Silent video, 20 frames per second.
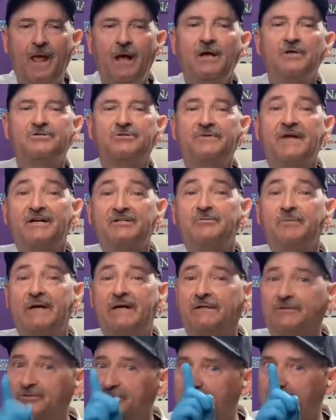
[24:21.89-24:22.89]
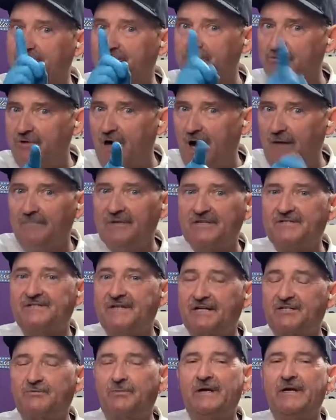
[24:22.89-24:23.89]
So next week, do not miss
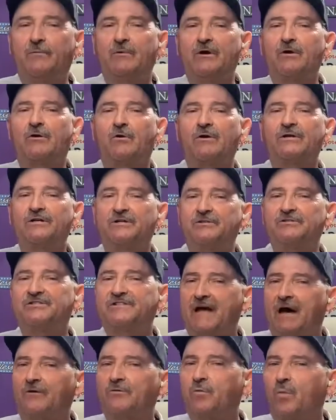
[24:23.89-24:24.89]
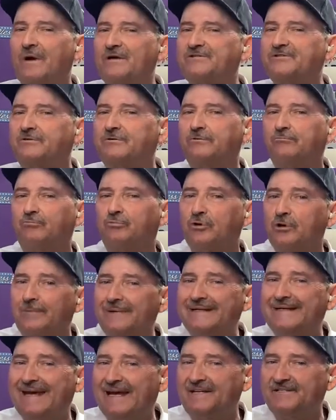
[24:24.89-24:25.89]
next week. We are going to do Southwestern
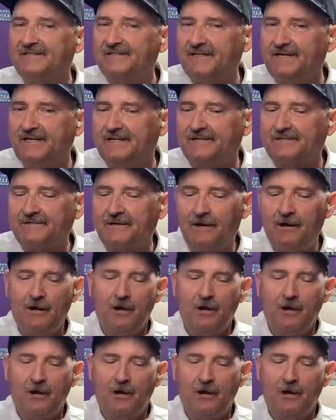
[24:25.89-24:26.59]
Reuben quesadillas.